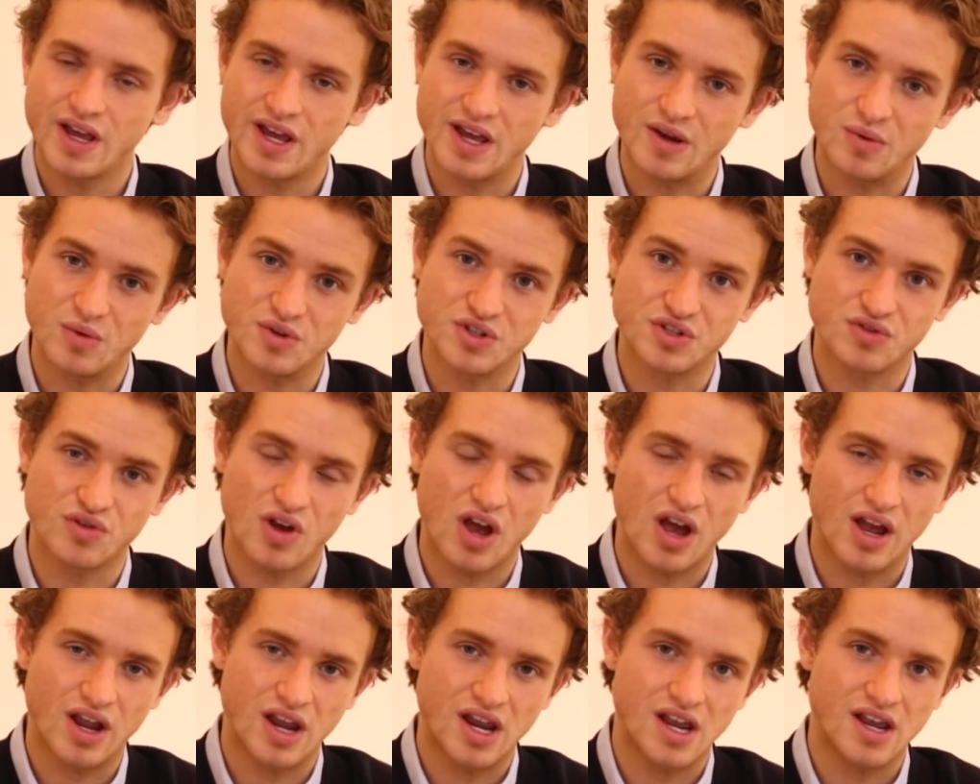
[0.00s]
It was
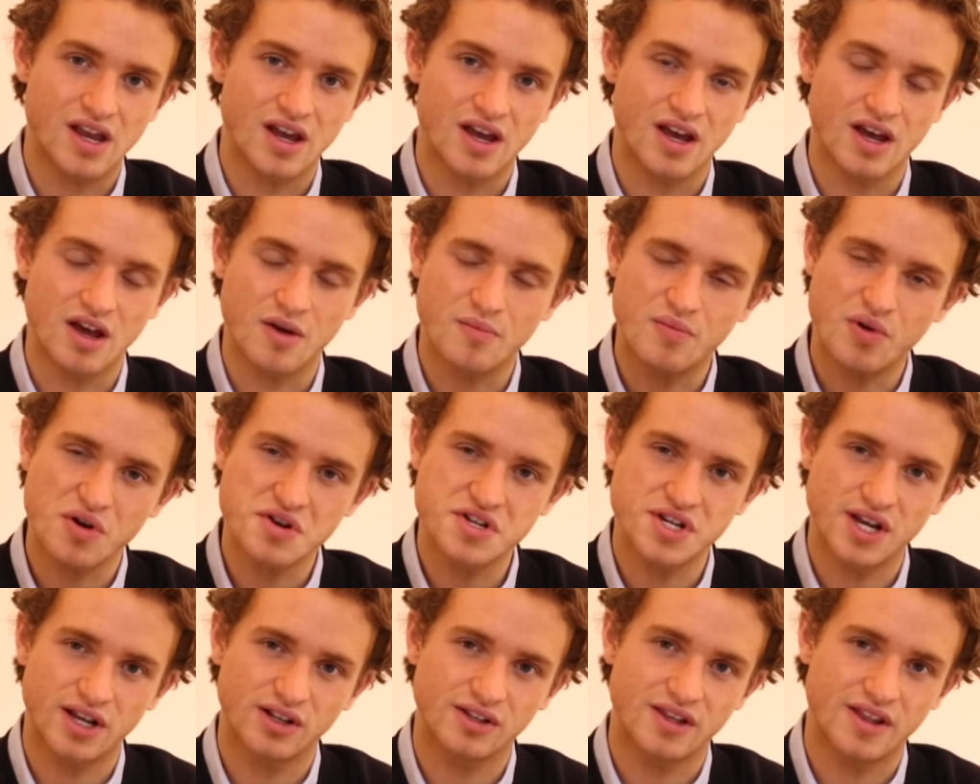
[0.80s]
a
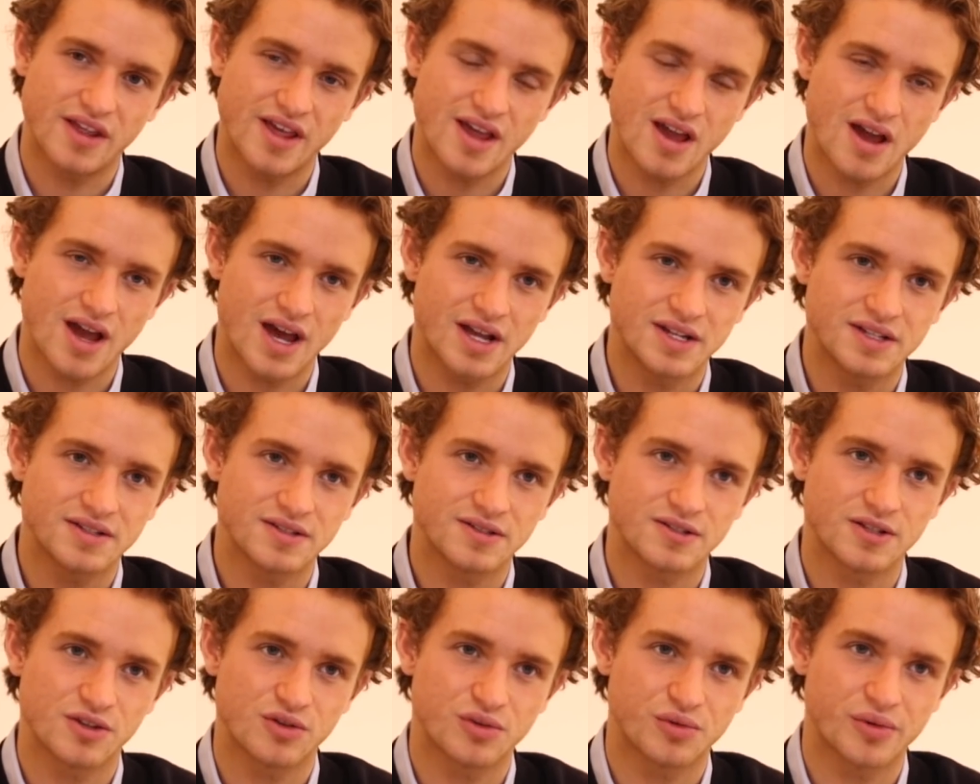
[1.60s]
project that they had
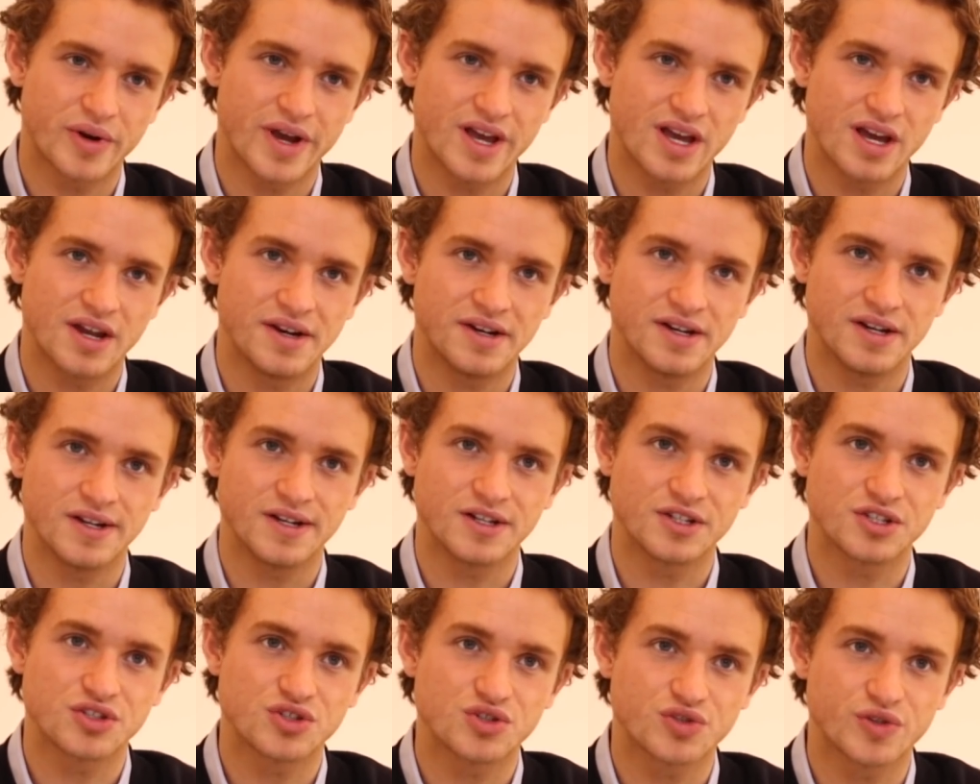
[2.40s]
to create an
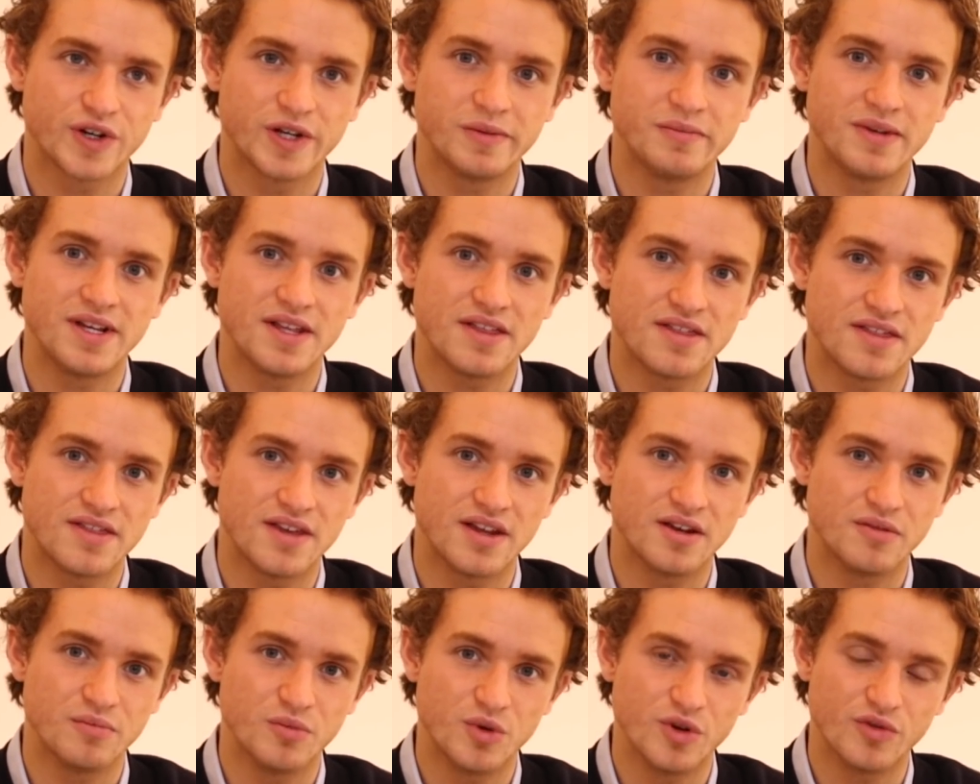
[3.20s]
extremely
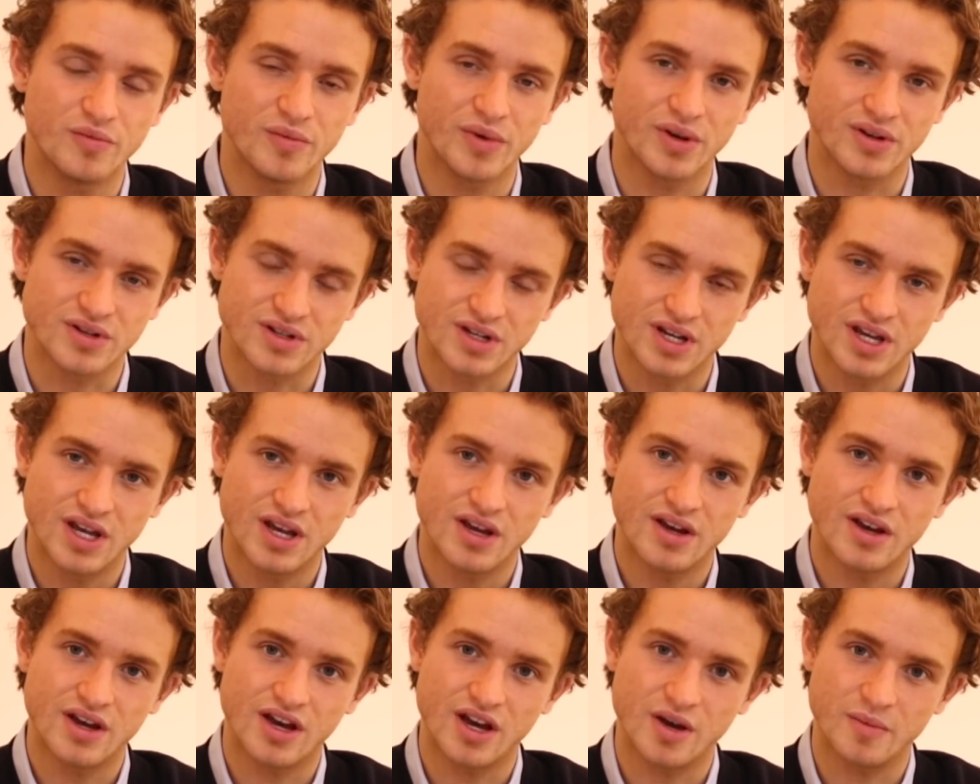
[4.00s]
thin movement.
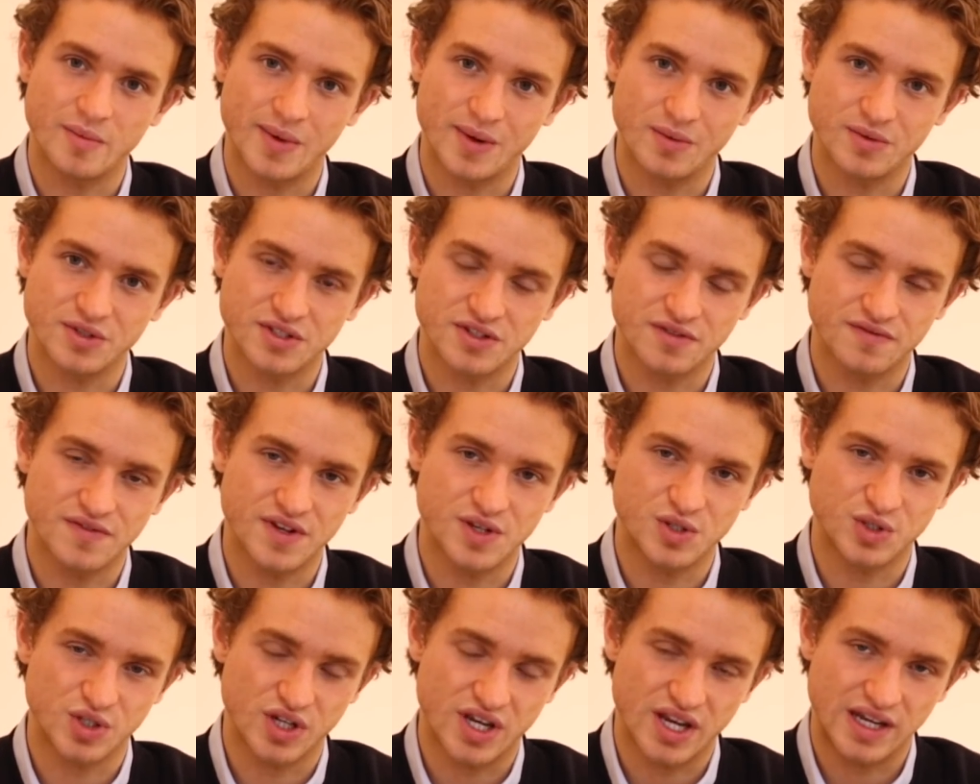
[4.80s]
It was to
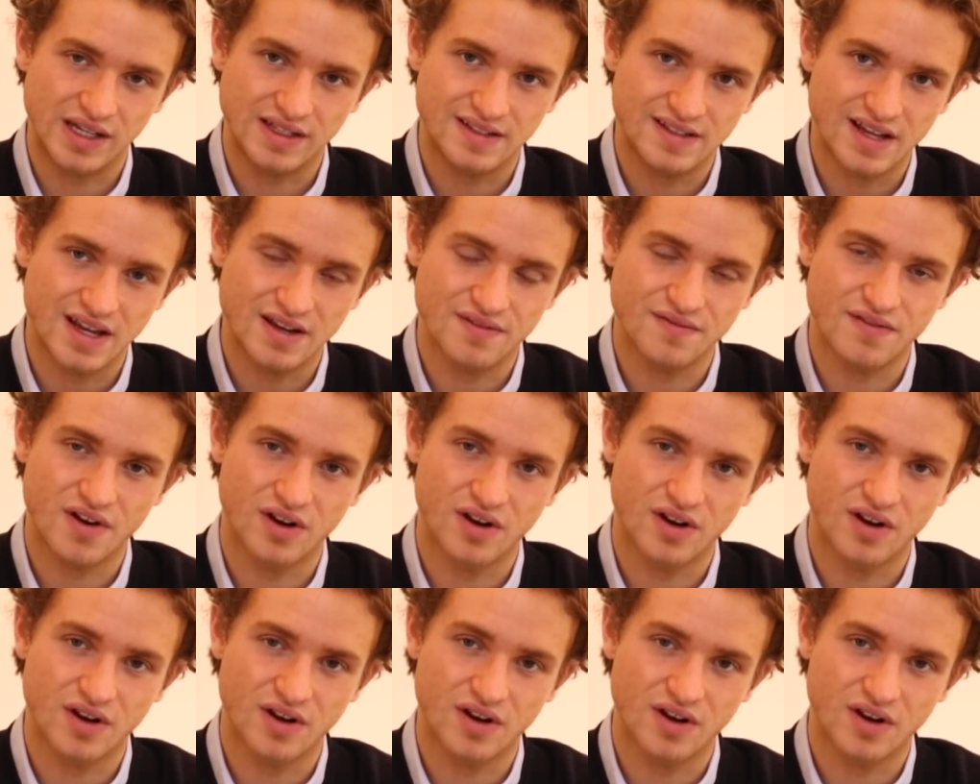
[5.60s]
feature a date